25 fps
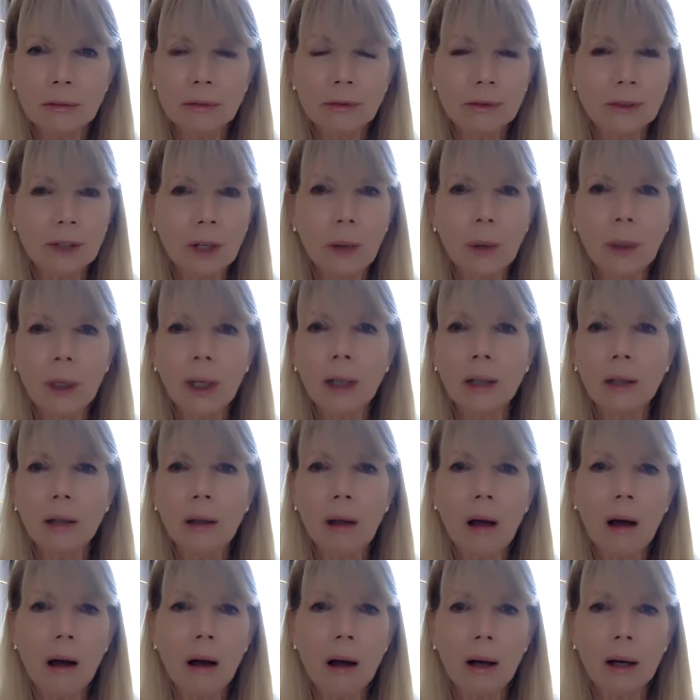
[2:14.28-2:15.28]
floating
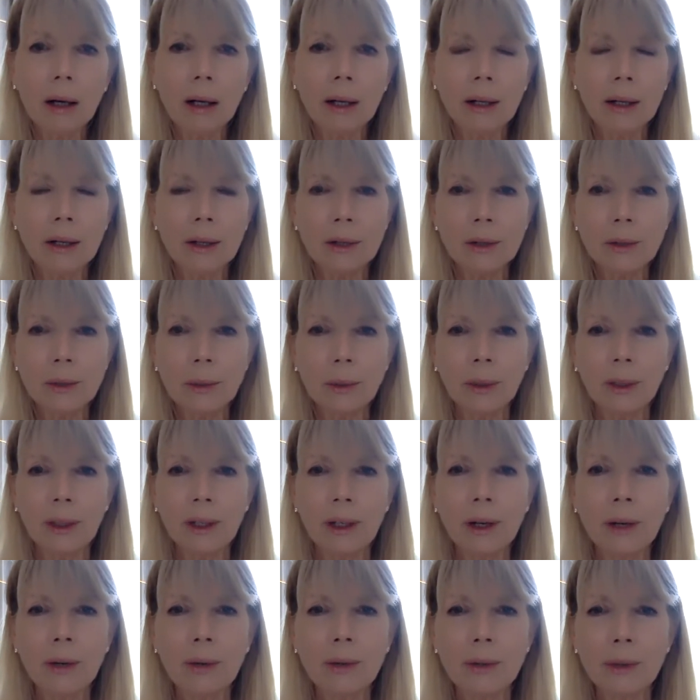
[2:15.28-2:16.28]
along and there's really
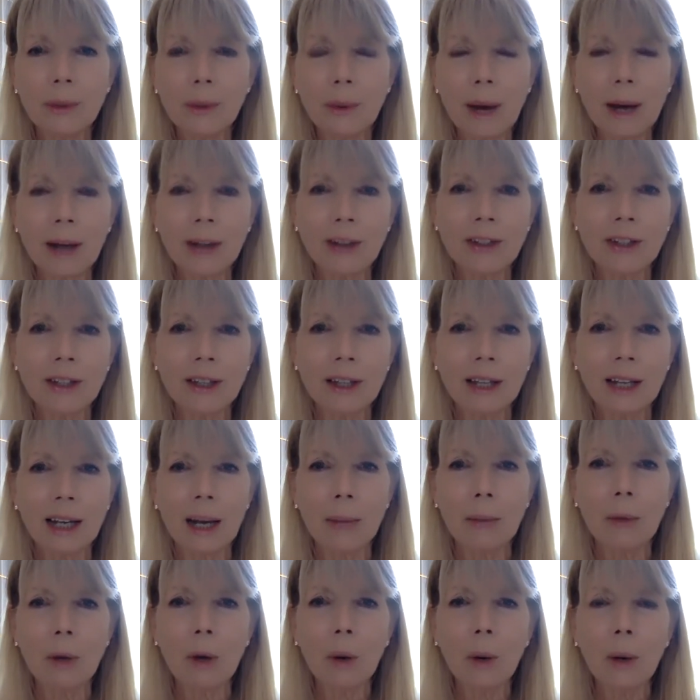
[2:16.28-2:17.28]
no direction that
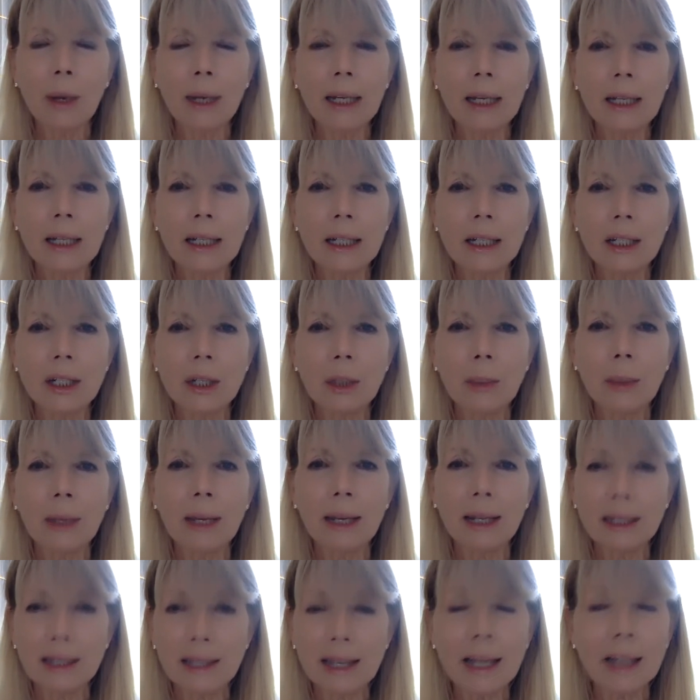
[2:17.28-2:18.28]
I'm going into,
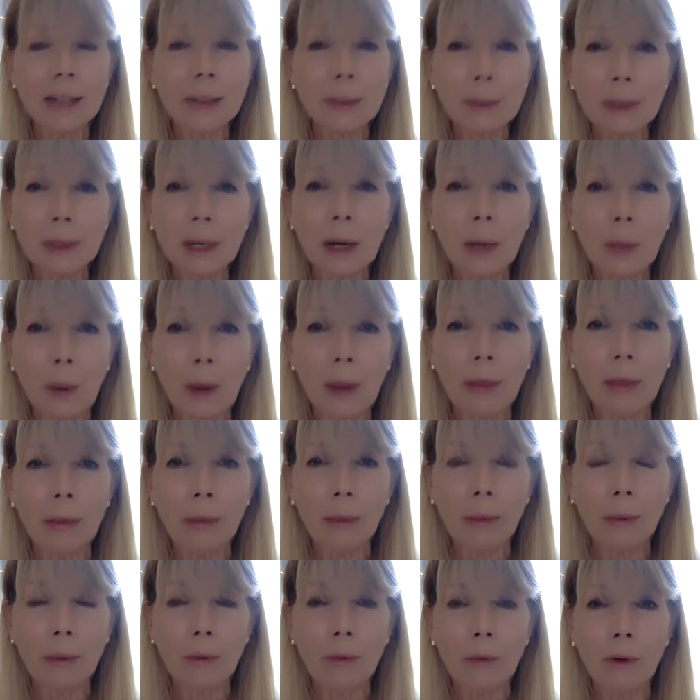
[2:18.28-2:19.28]
because that's what I went
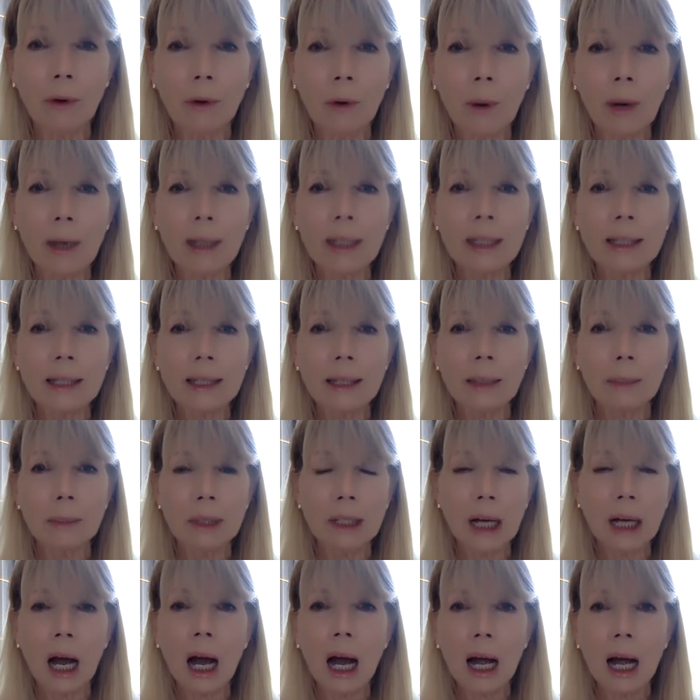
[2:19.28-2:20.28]
through for quite some
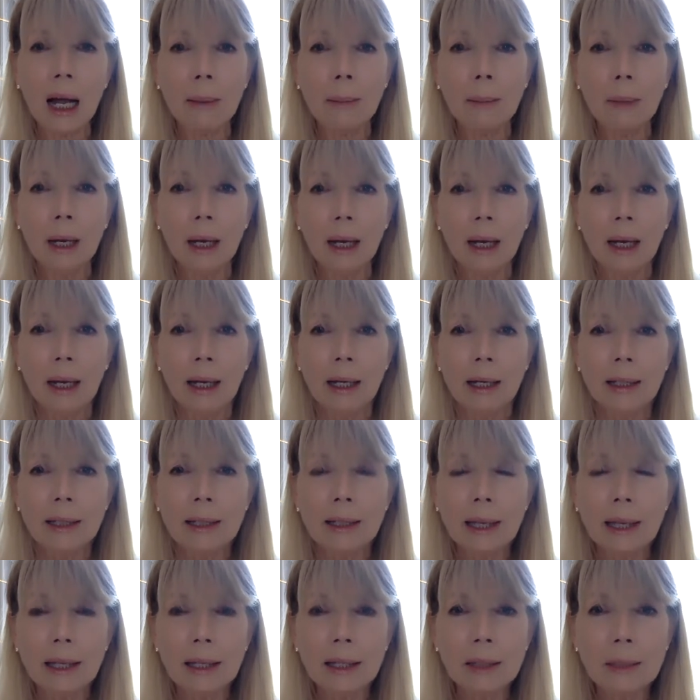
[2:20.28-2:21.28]
time
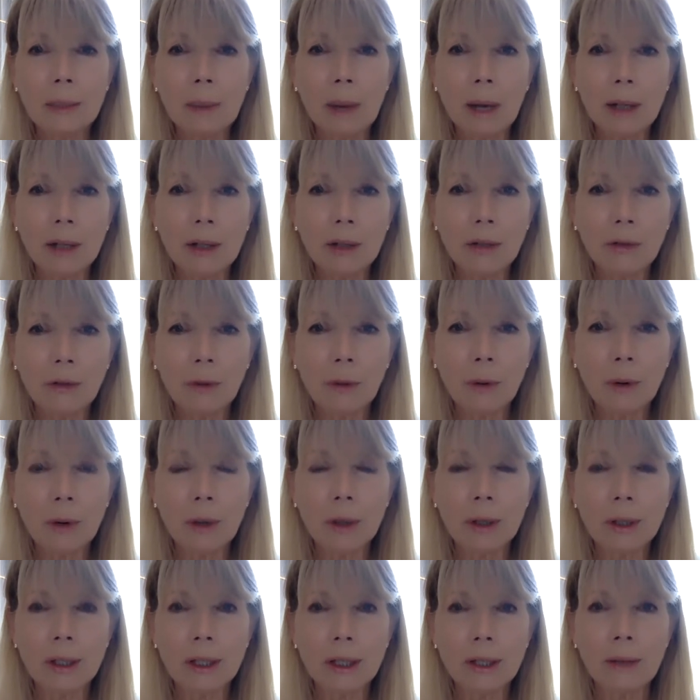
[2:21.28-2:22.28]
since my
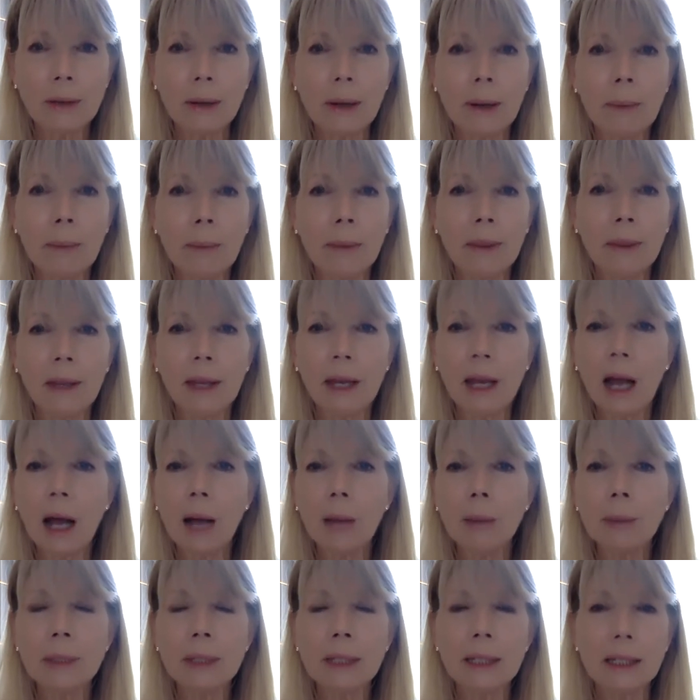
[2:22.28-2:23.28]
divorce, the
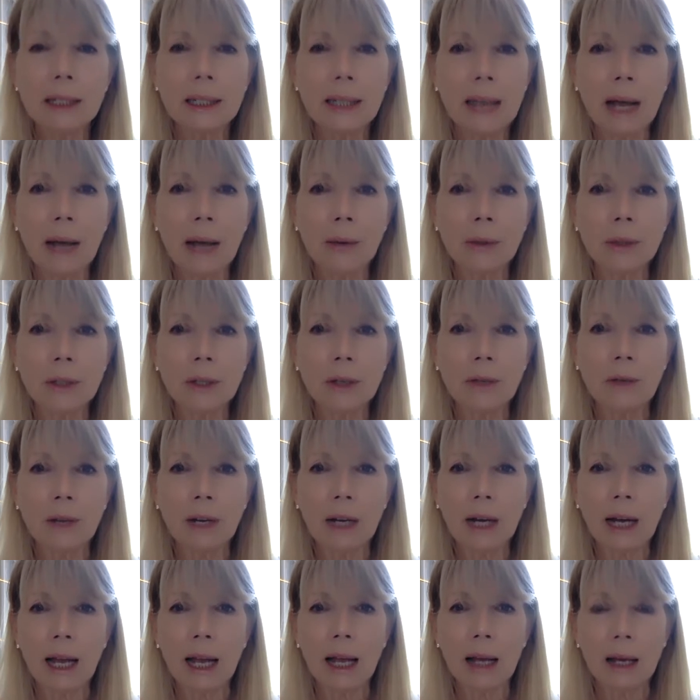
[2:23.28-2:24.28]
ups and downs of
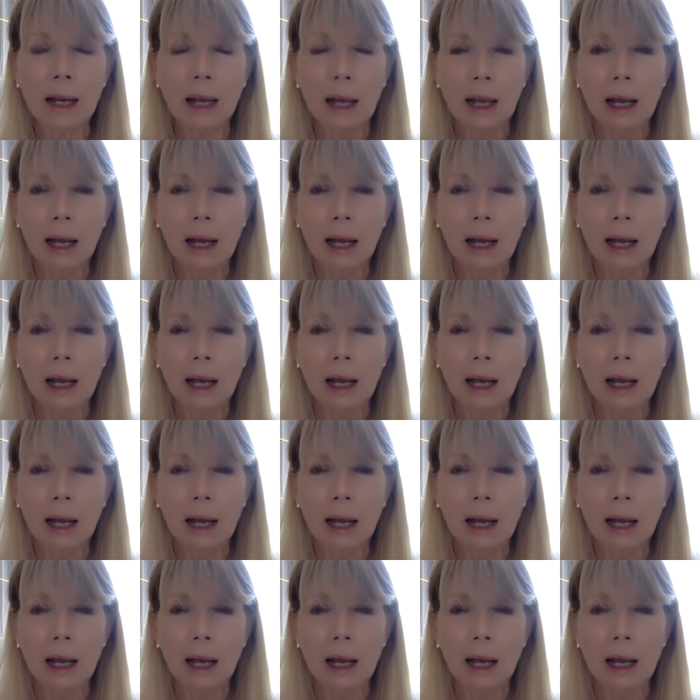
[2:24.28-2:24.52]
it. I had,